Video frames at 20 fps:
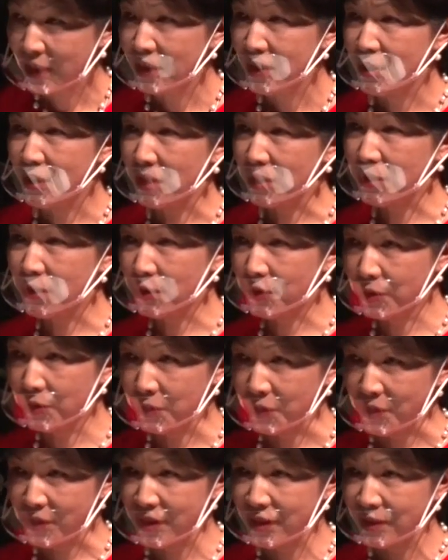Dr.
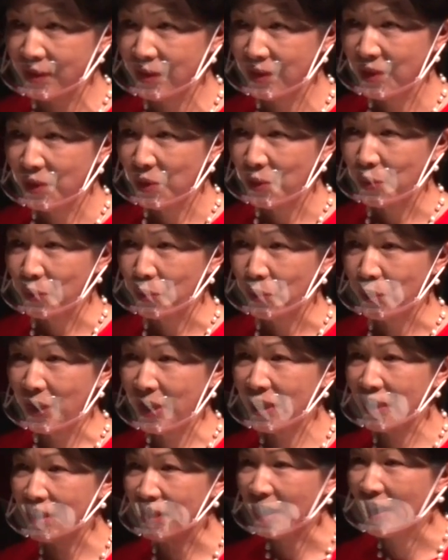Gruss,
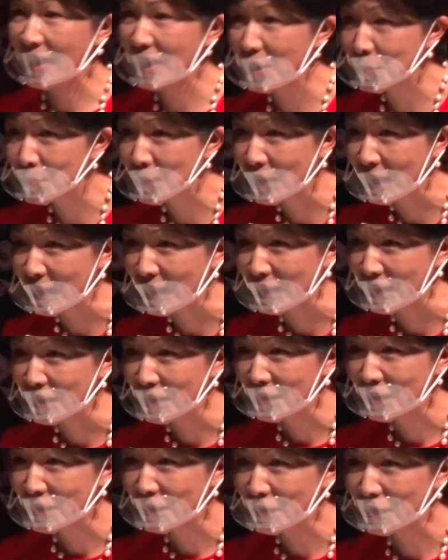when can I apply
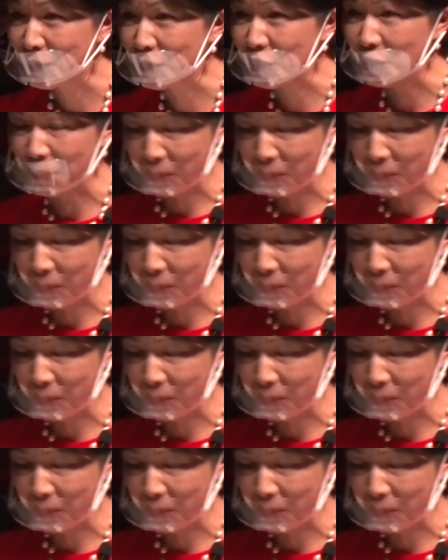for your